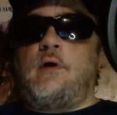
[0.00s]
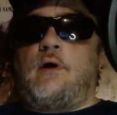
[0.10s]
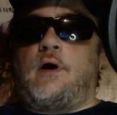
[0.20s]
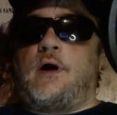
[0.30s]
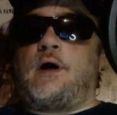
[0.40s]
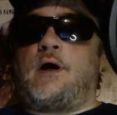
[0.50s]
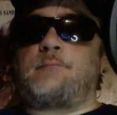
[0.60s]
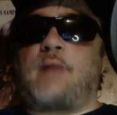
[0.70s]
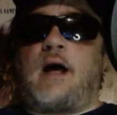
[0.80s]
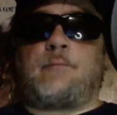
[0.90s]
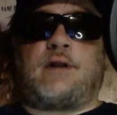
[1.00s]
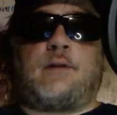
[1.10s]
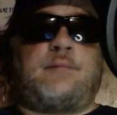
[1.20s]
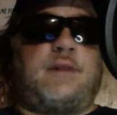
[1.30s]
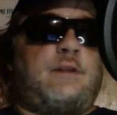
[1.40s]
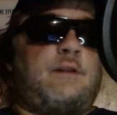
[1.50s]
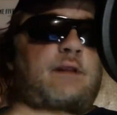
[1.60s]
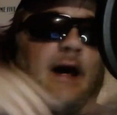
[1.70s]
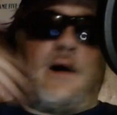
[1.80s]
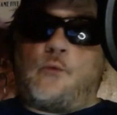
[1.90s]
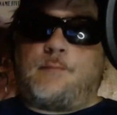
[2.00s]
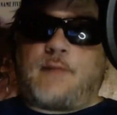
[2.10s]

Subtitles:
I'm going to be out with